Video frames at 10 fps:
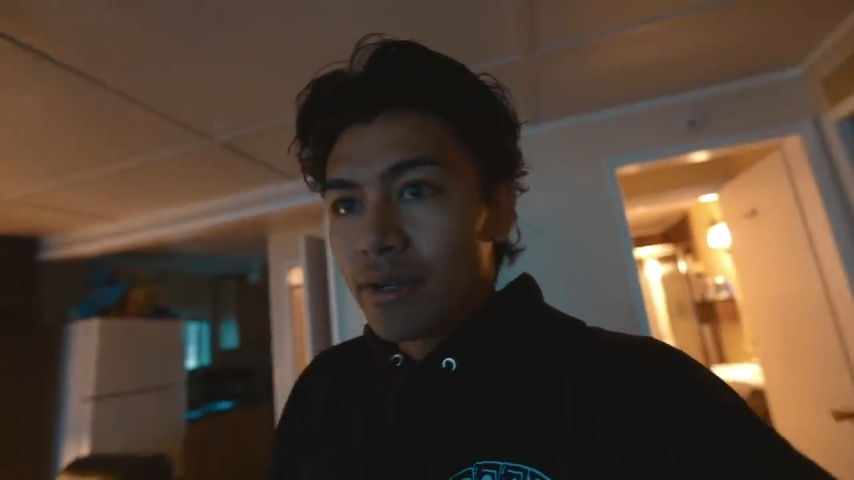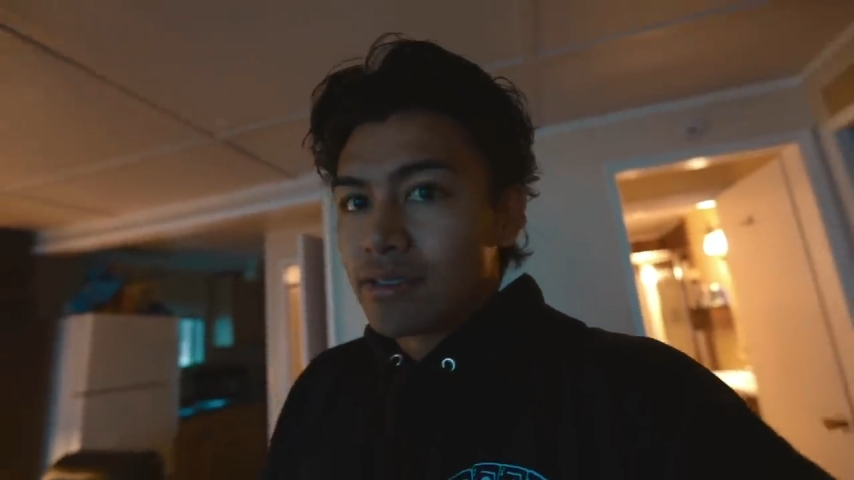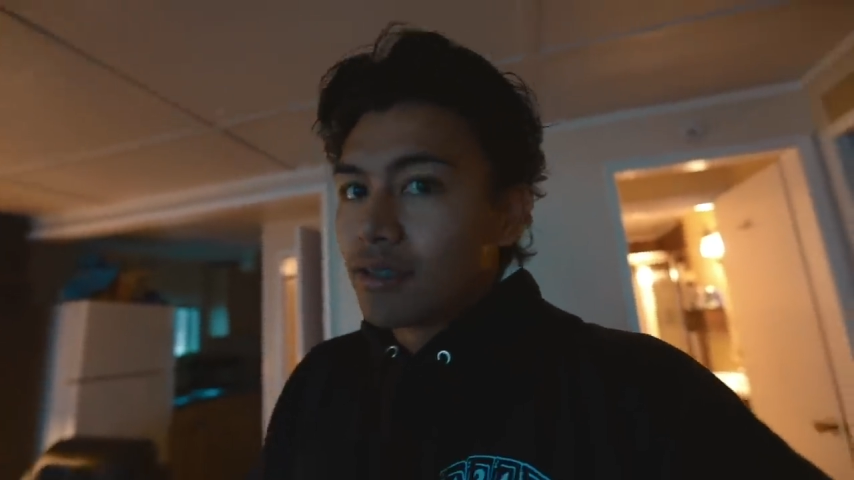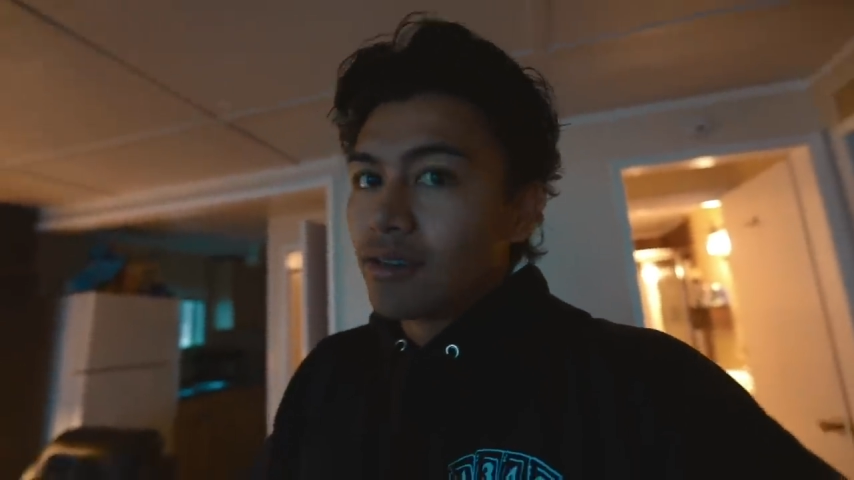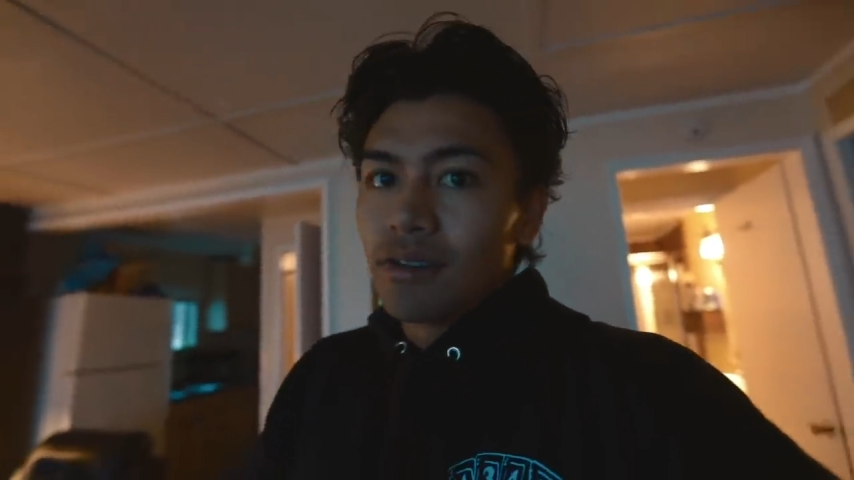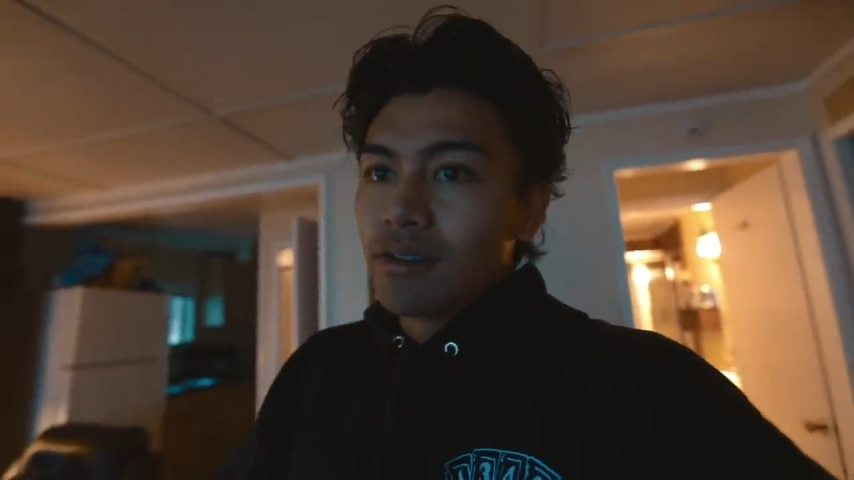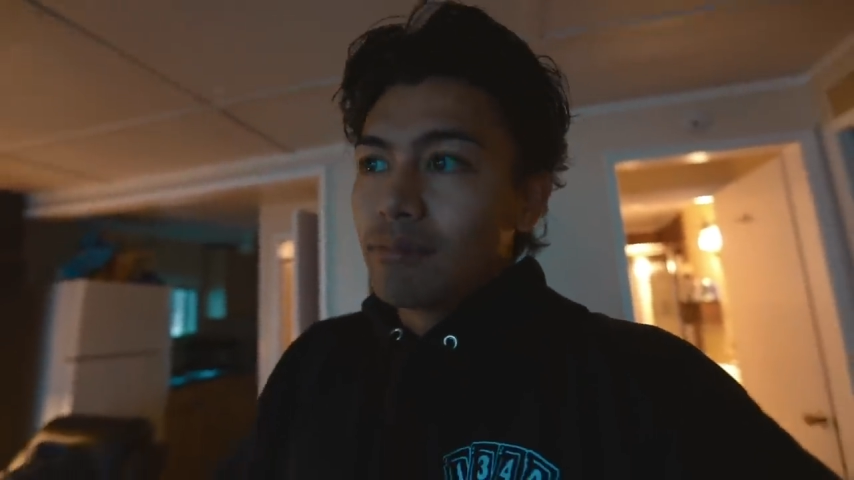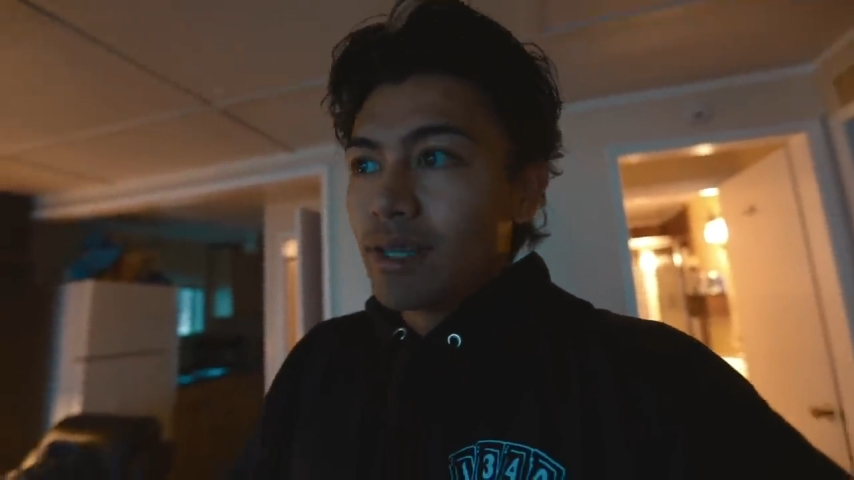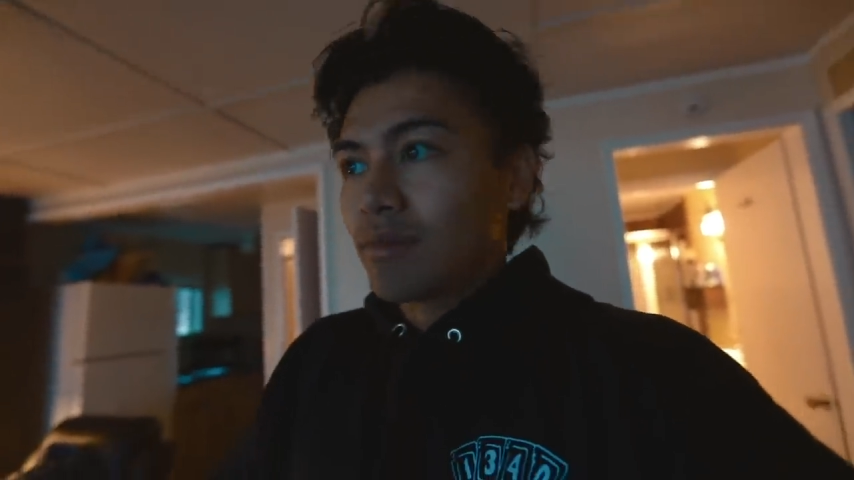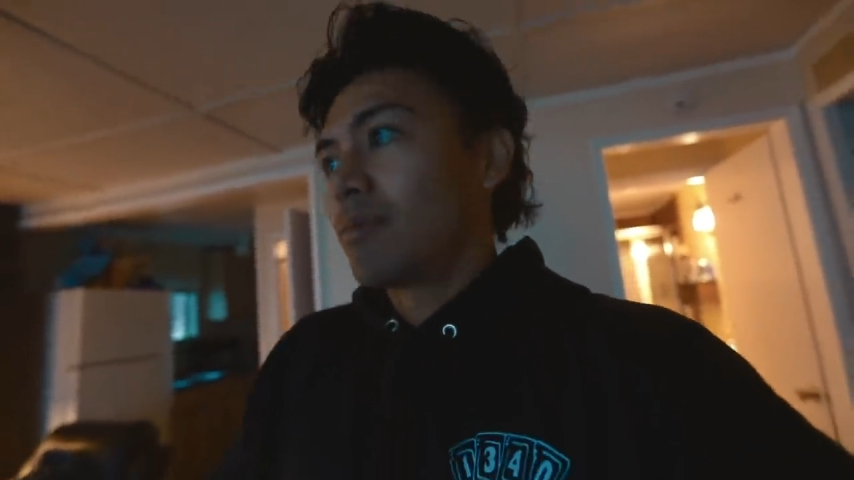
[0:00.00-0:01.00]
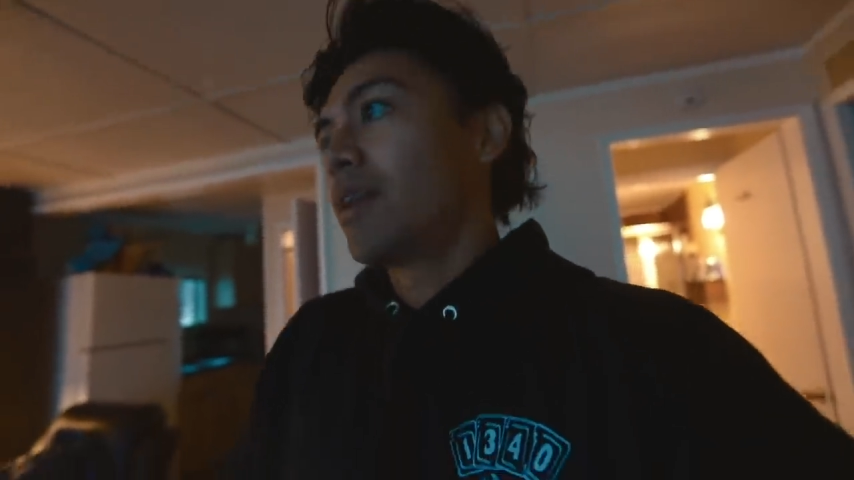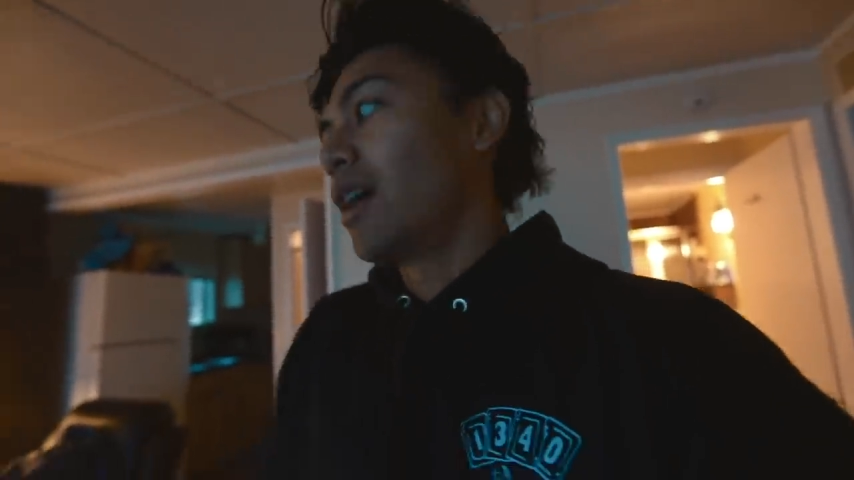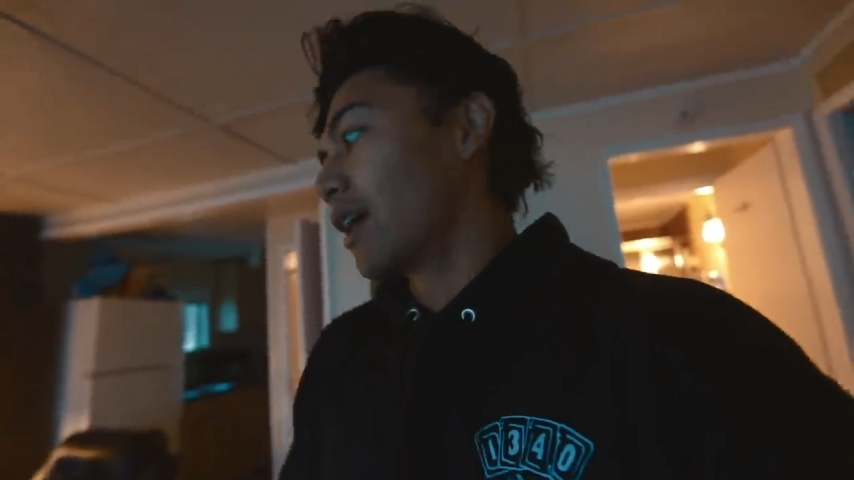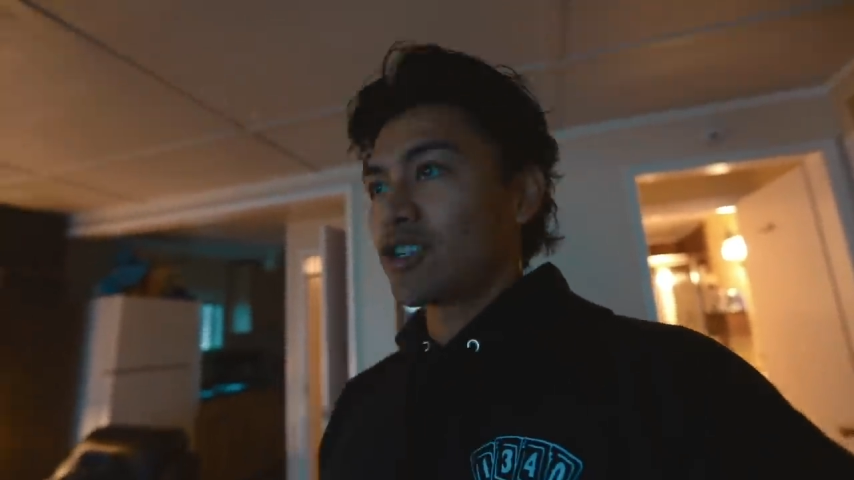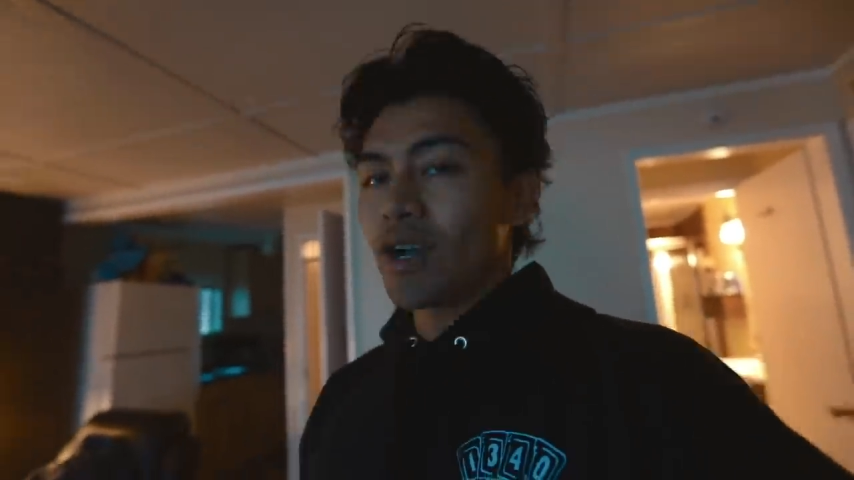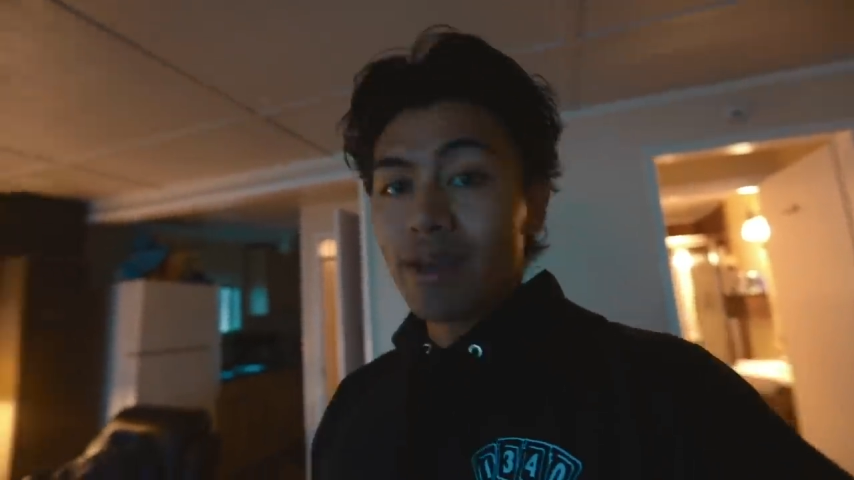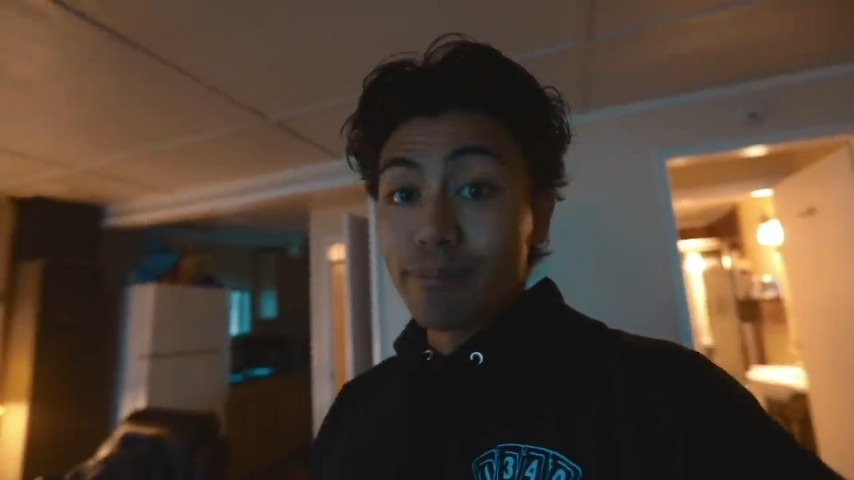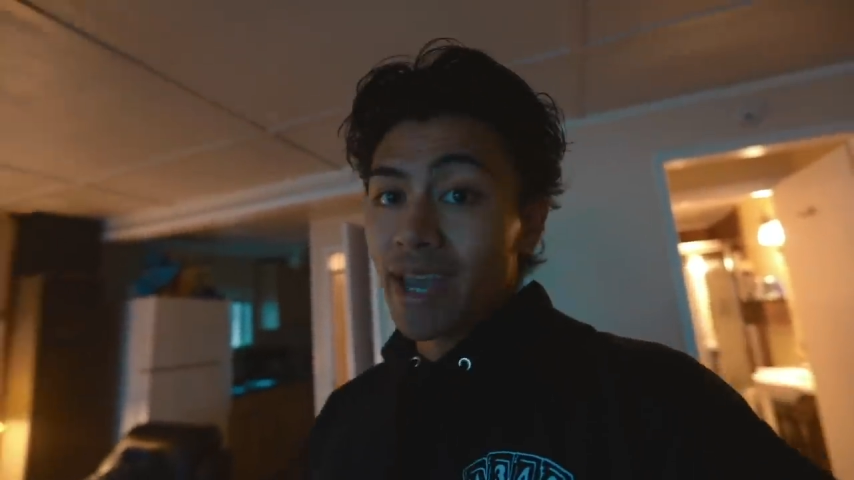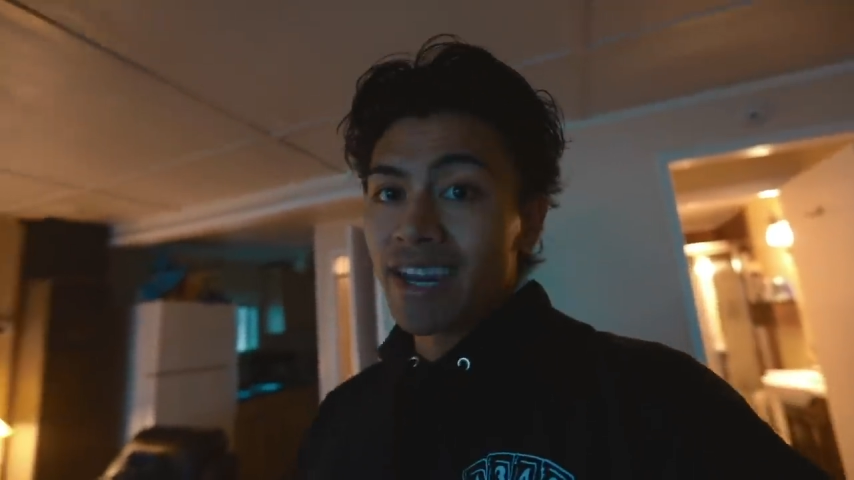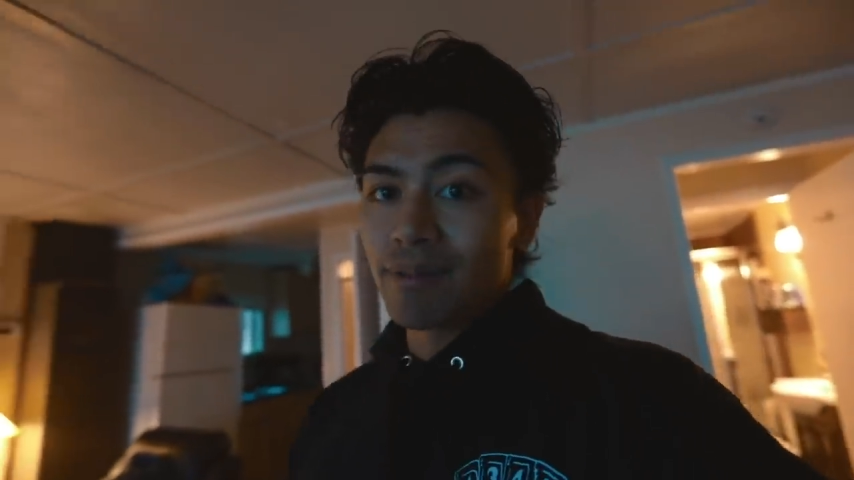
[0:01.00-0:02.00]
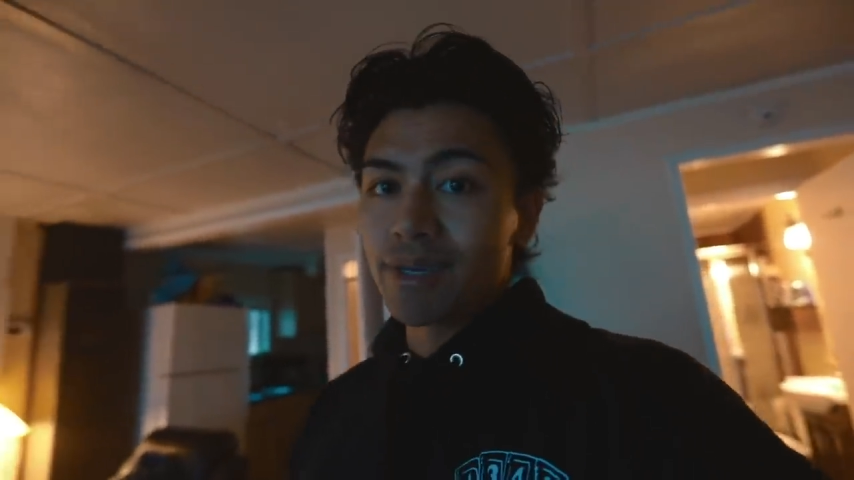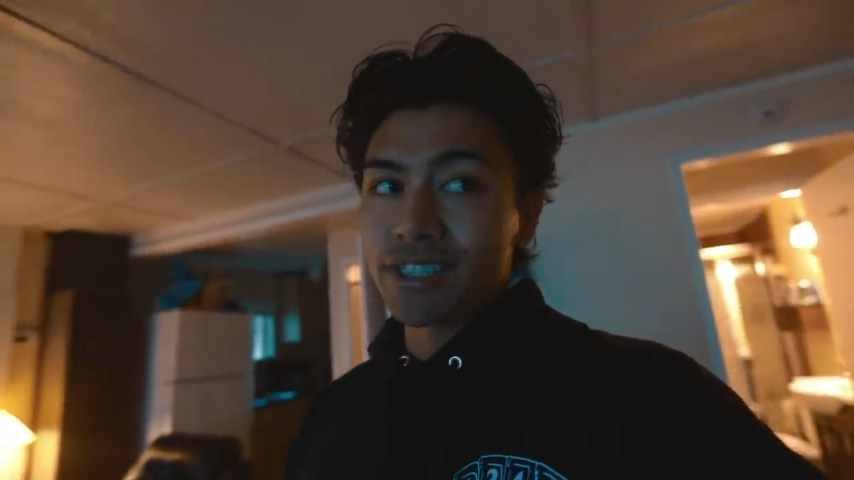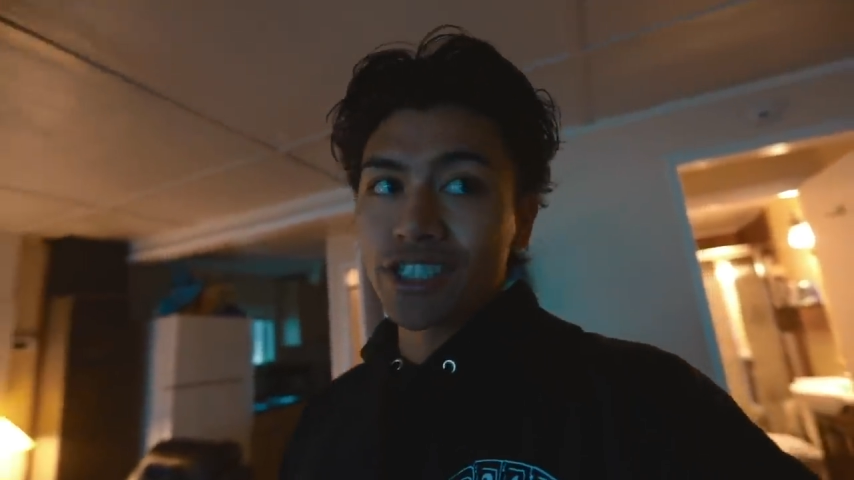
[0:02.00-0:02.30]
but it's literally me replying. They tried banning my